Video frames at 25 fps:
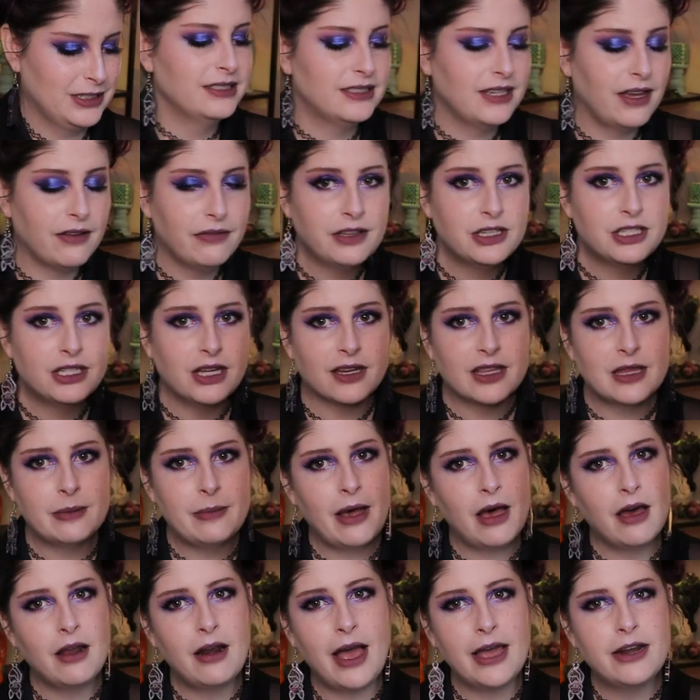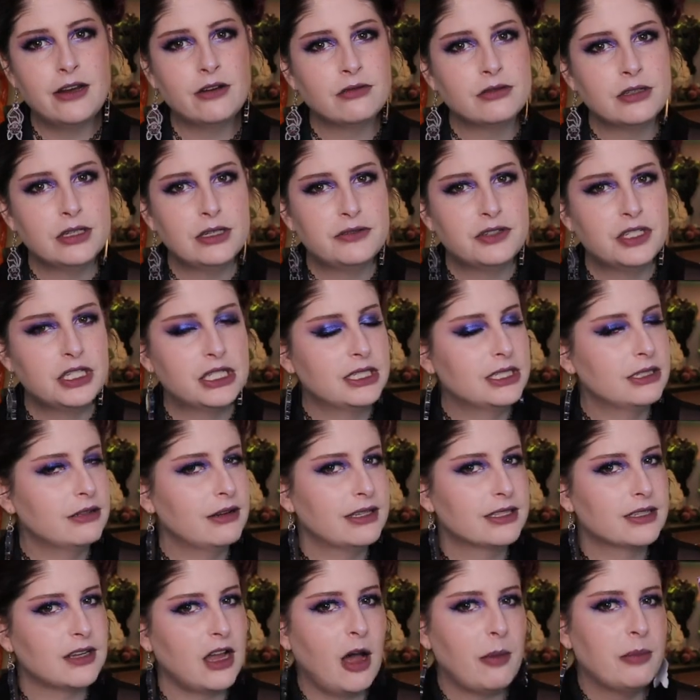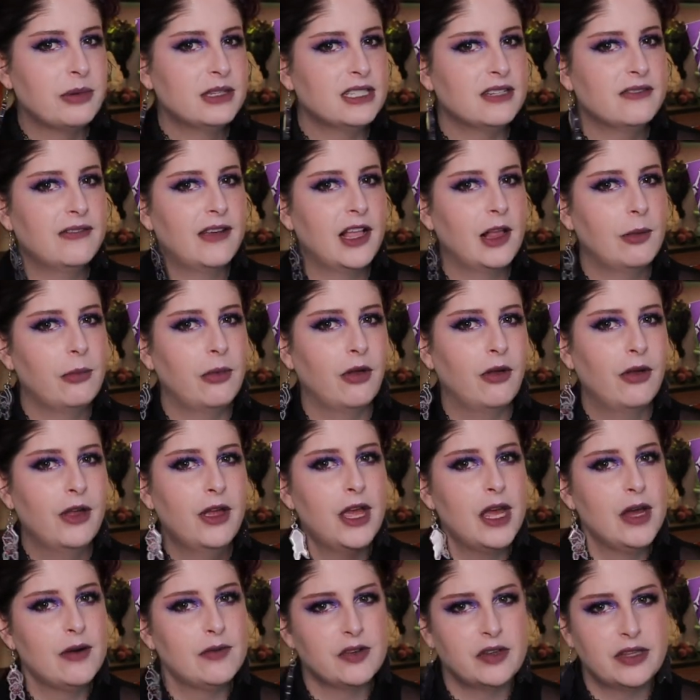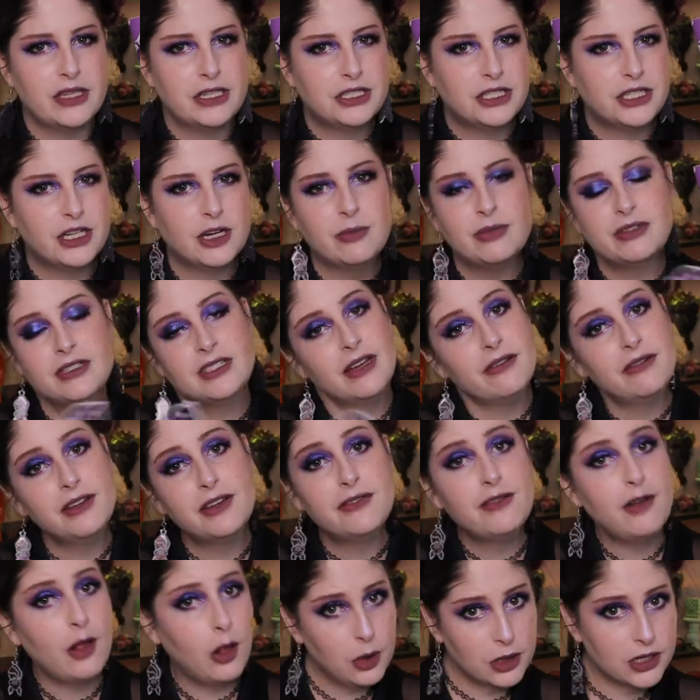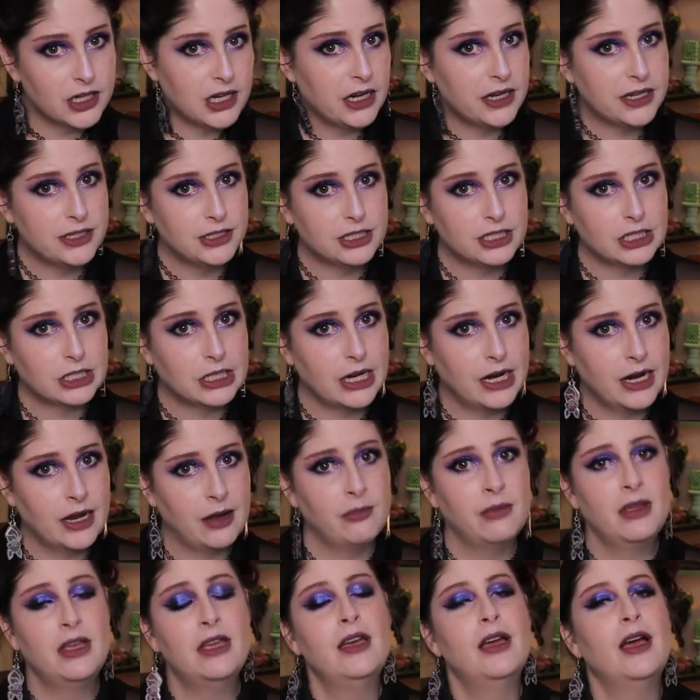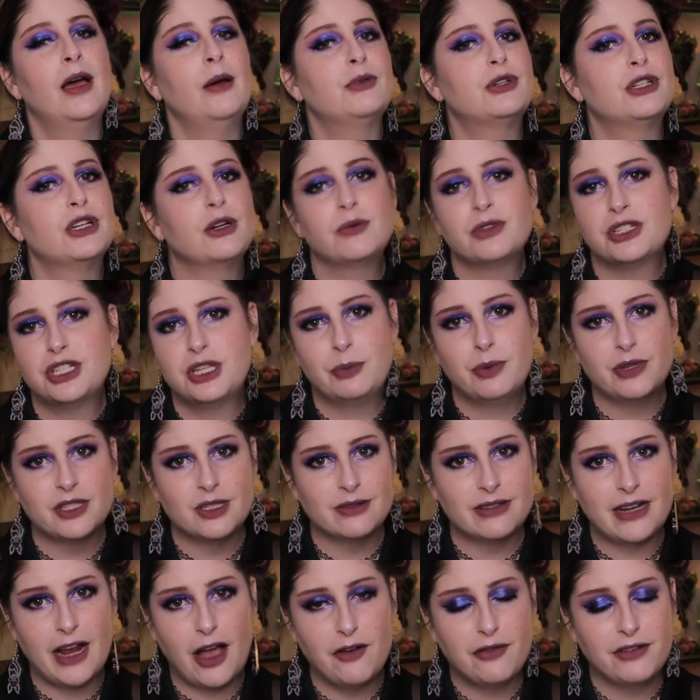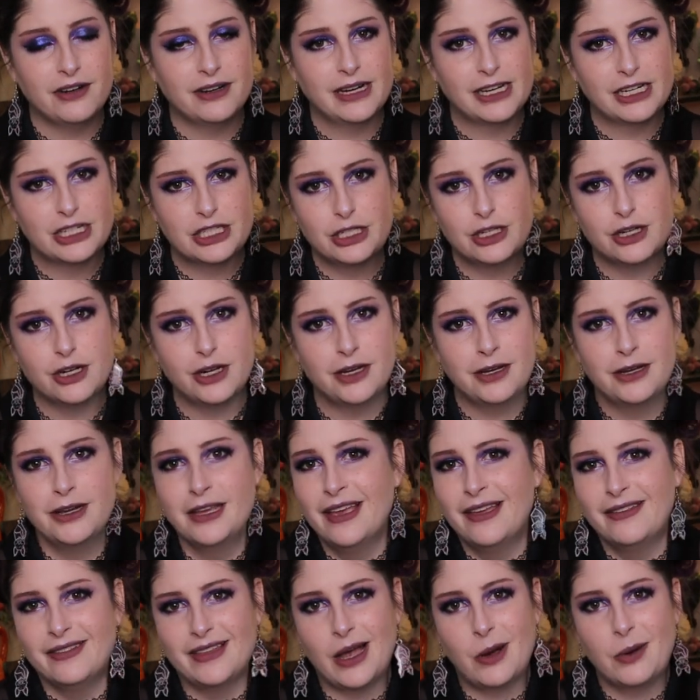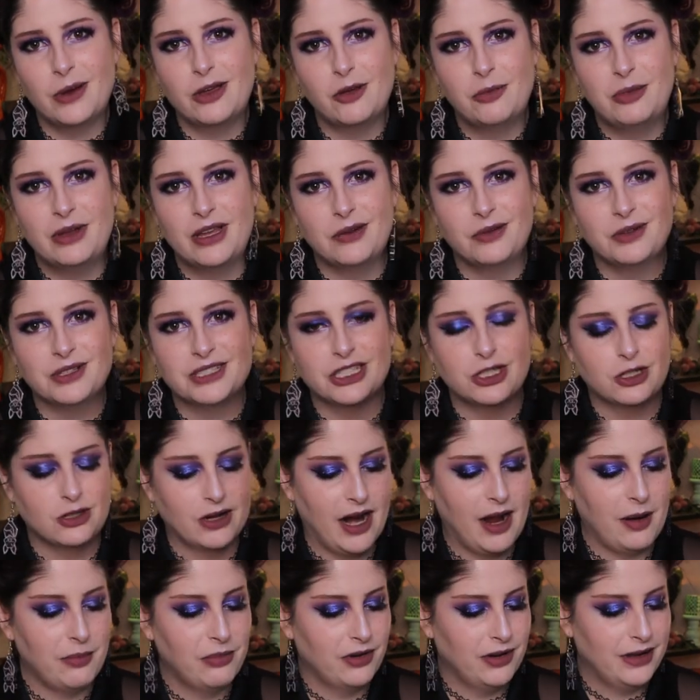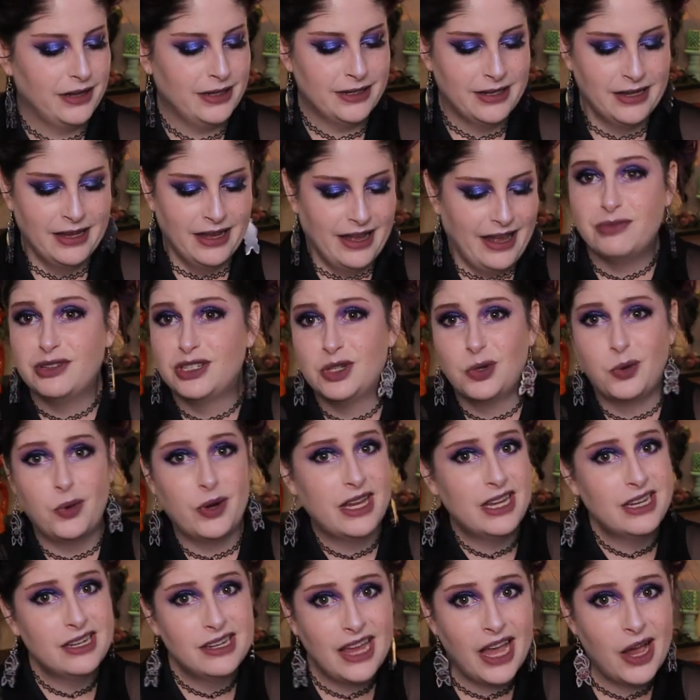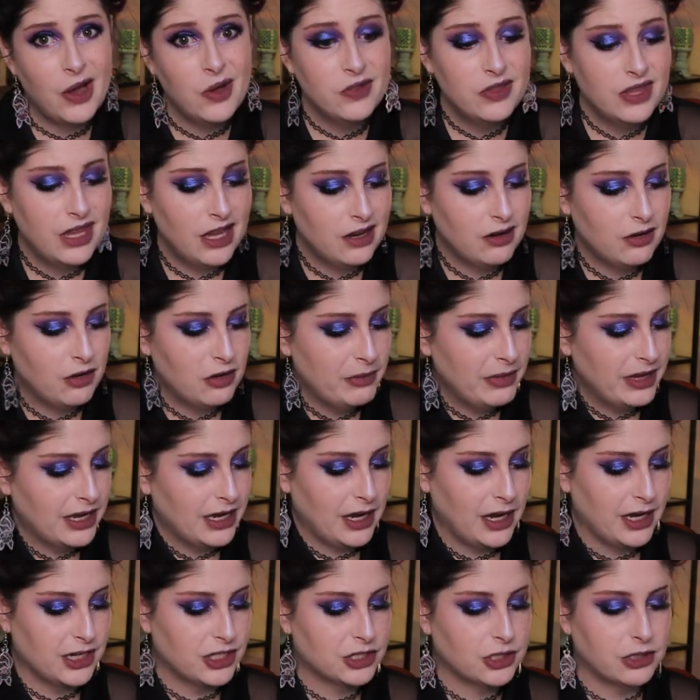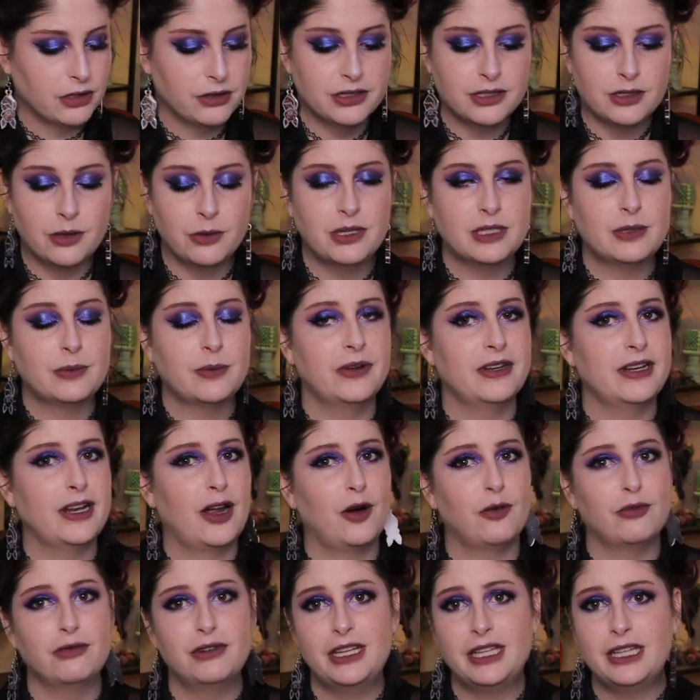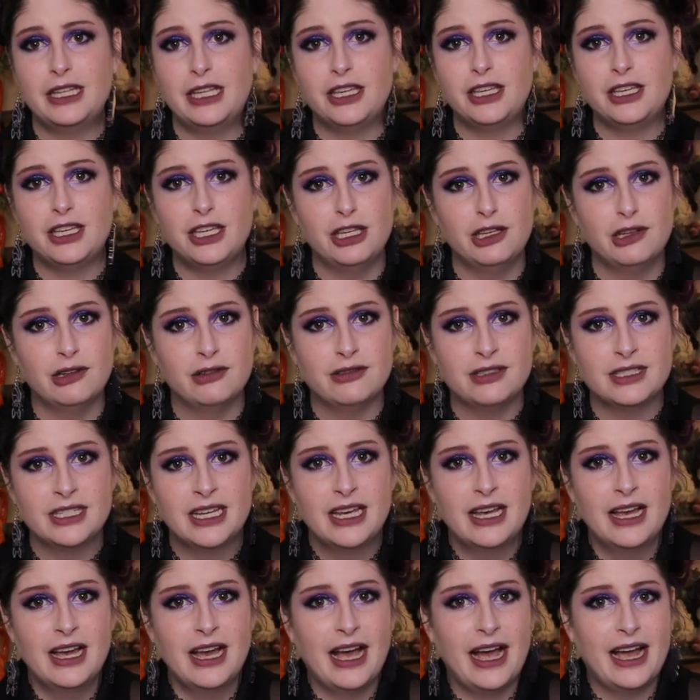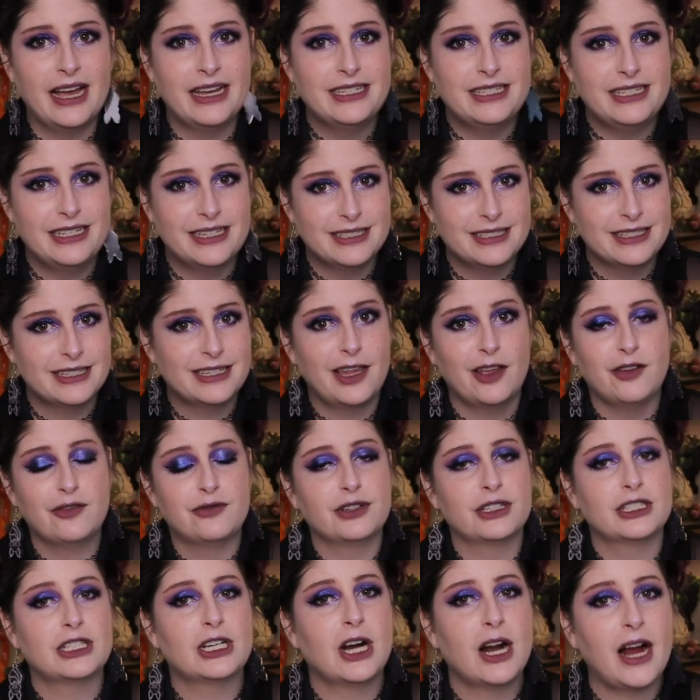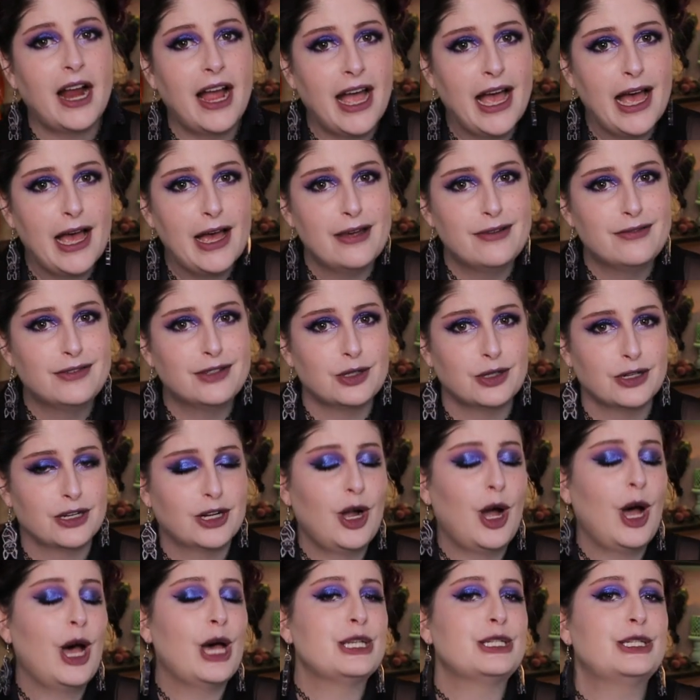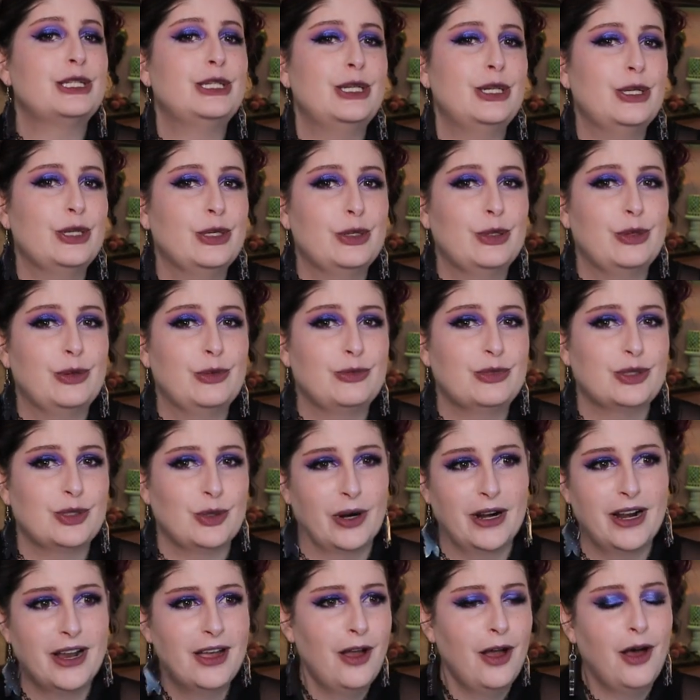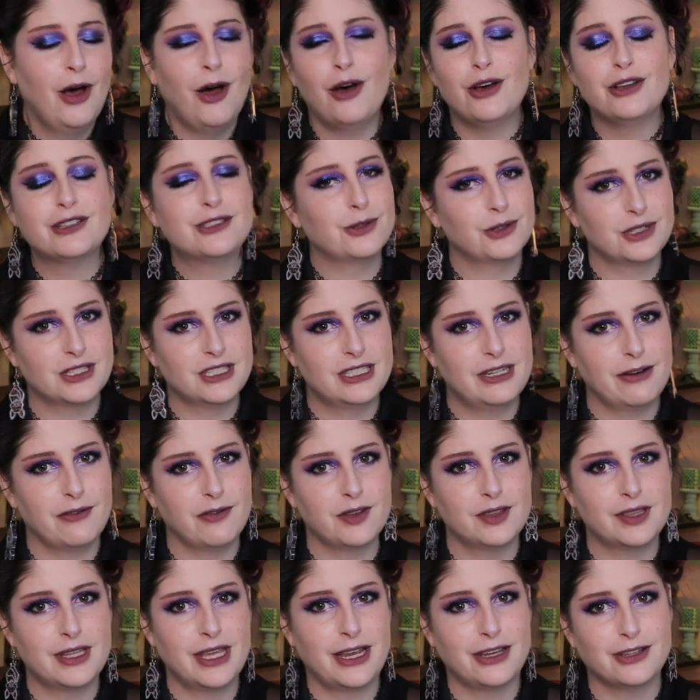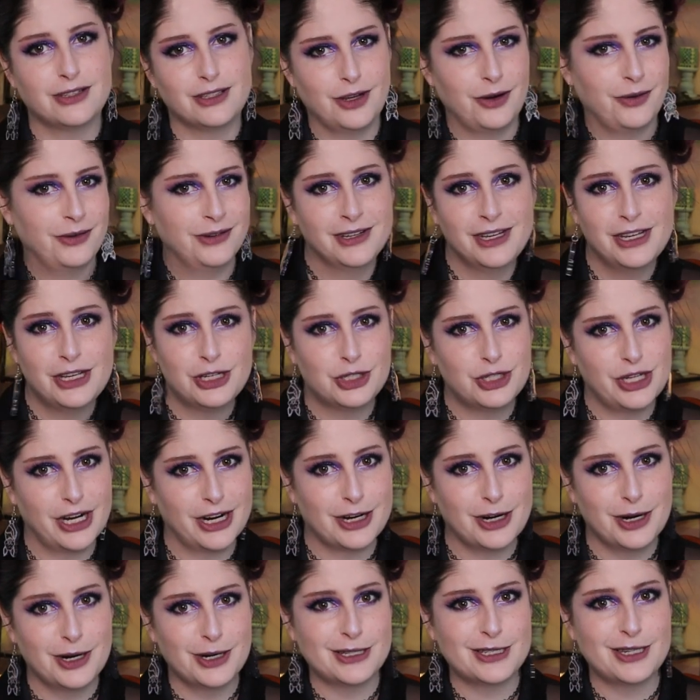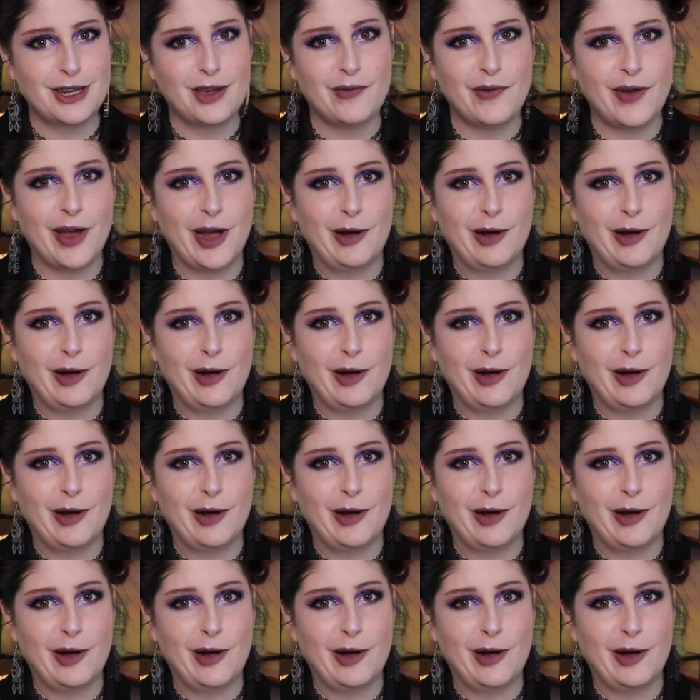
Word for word: Definitely check them out. I don't know if she still has copies available for this year, but definitely follow her on Instagram. I'm sure when she puts one out for next year, that way you'll be able to grab one. Between now and then, oh my gosh, girl's always putting out really cute ideas again for crafts or costumes or all sorts of different things. So check her stuff